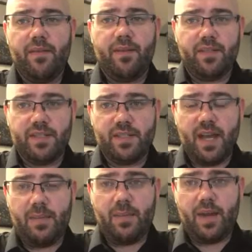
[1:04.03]
For this
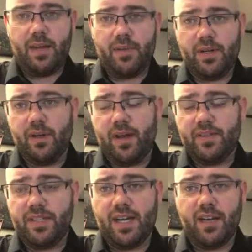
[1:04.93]
type of paper, you're
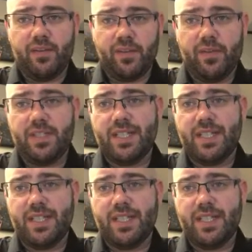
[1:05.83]
obviously not going to look for